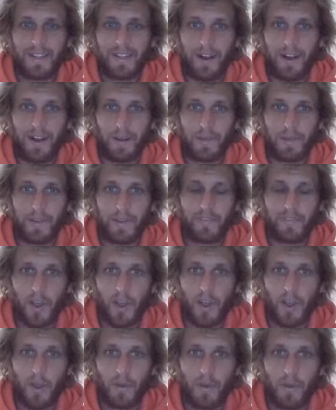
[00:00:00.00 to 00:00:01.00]
Um, if
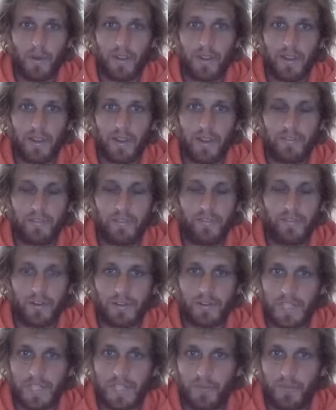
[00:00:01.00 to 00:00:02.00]
no, if
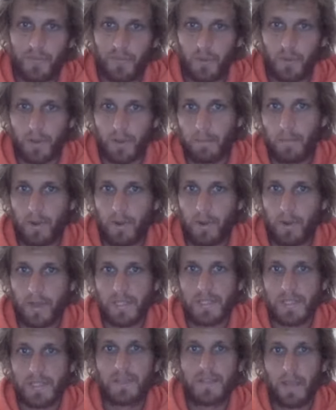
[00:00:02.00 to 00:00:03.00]
not just for your
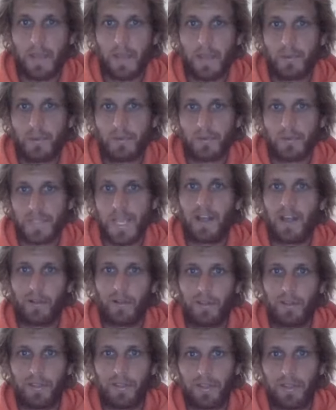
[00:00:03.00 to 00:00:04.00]
body temple's
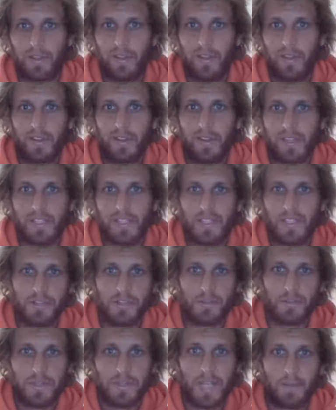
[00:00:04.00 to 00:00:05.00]
health, this
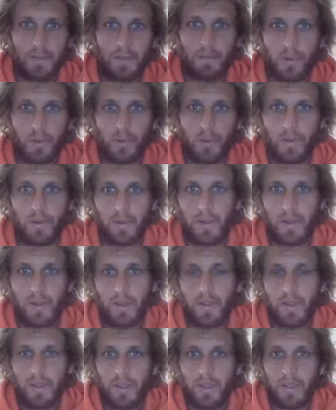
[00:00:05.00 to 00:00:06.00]
is your temple.
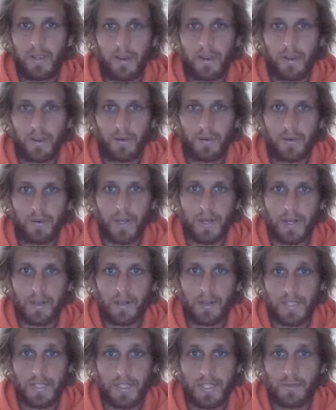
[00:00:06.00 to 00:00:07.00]
You know,
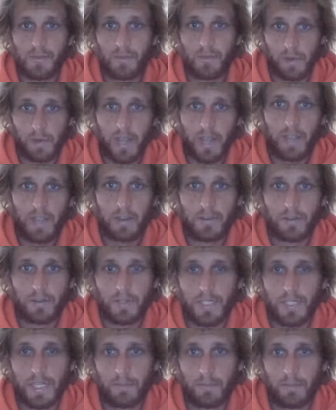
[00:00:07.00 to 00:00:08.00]
uh, this is where I go
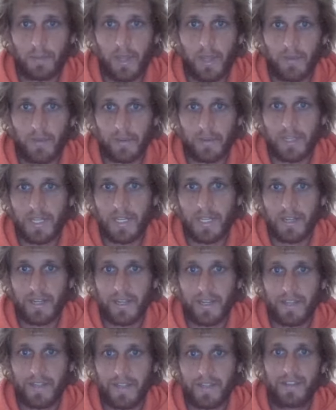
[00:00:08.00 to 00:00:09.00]
to temple every
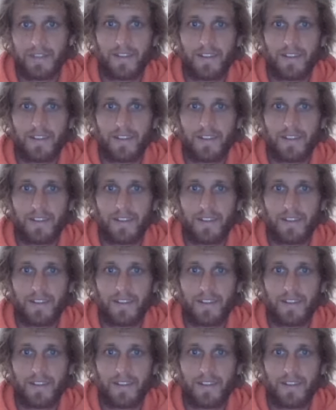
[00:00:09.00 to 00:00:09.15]
Sunday.